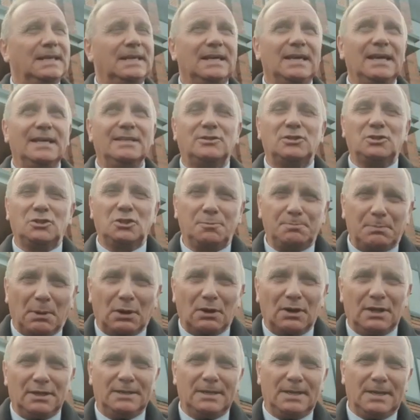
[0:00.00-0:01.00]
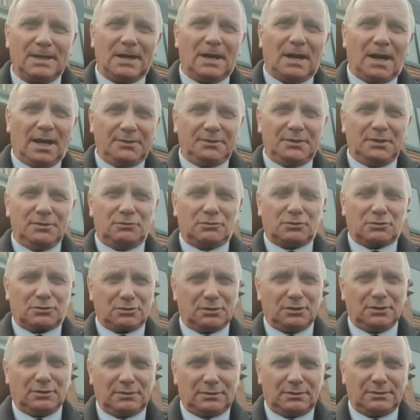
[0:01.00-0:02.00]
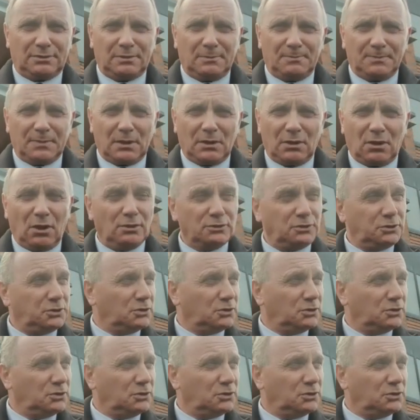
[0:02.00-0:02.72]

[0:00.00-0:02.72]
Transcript: in spirit and in truth. Also